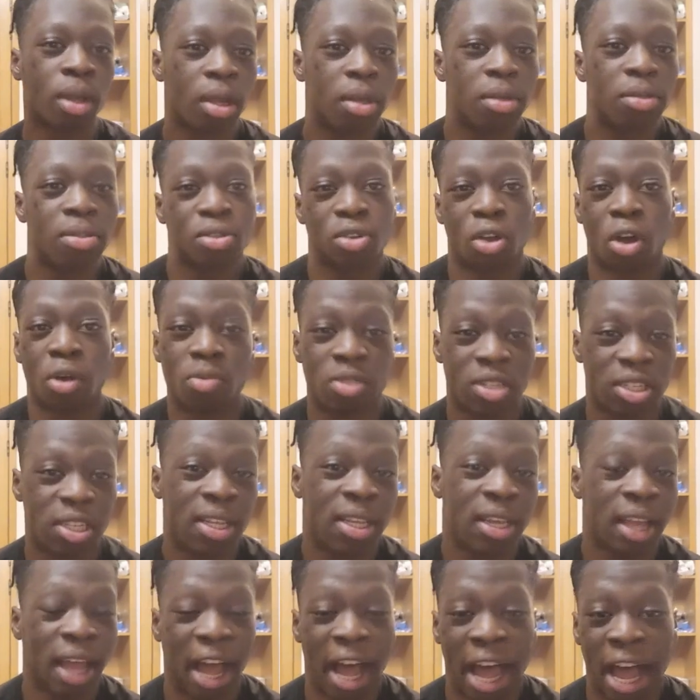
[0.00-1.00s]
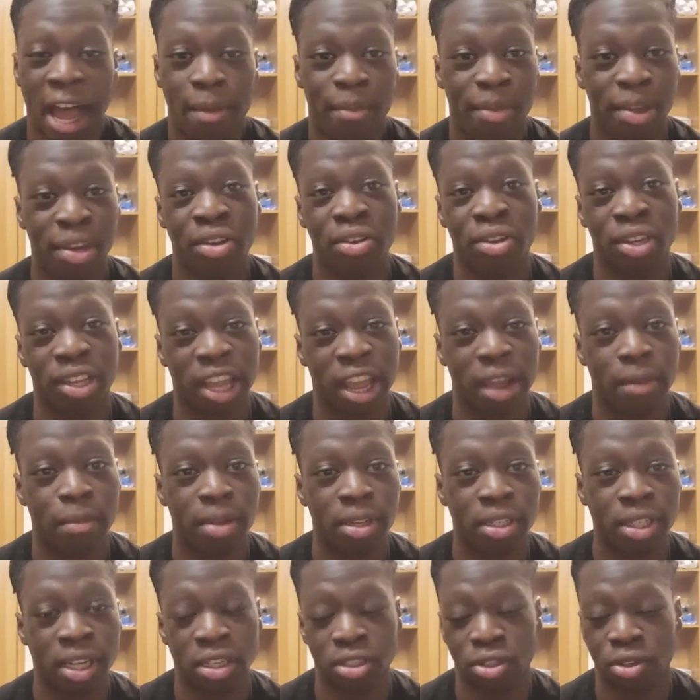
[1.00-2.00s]
So obviously, I made it to
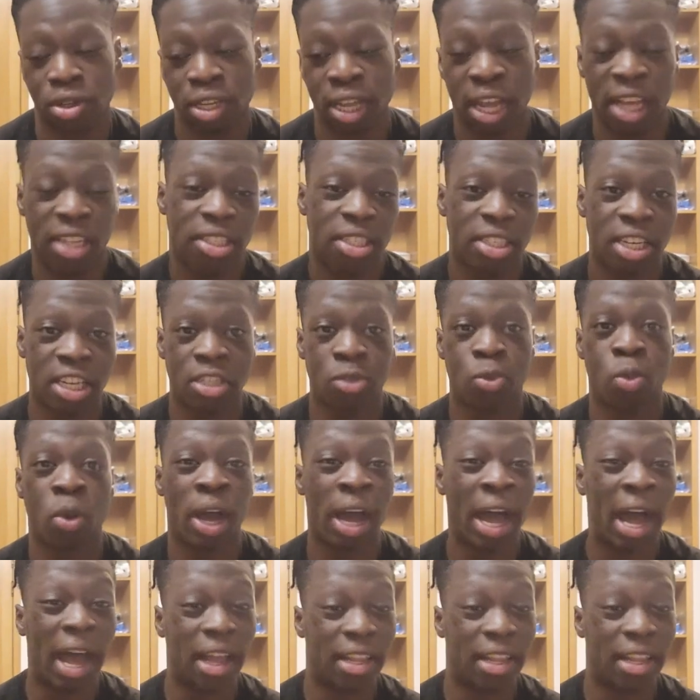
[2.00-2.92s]
Cambridge, and so that suggests what?